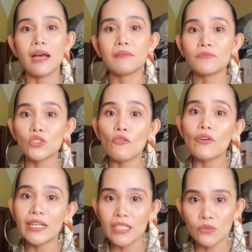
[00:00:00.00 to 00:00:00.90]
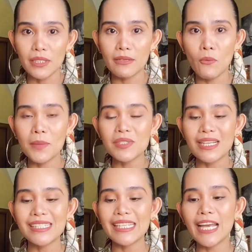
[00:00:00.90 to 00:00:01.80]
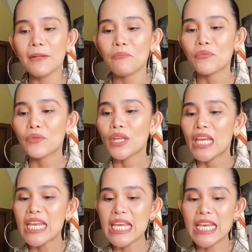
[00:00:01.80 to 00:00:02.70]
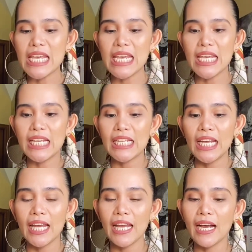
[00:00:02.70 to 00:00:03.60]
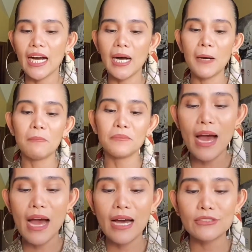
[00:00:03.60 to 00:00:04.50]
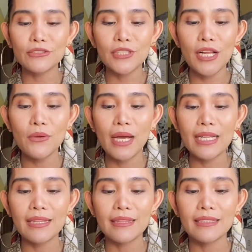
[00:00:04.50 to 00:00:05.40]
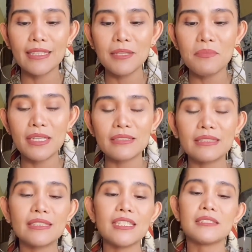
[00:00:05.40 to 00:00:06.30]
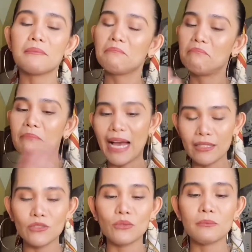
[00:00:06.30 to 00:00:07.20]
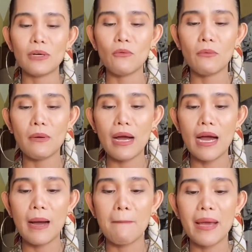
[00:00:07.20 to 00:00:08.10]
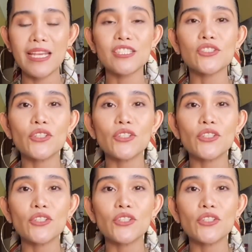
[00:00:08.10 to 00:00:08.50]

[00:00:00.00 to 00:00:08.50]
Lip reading: So far that's what the website said. And to tell you guys a little bit just back to my history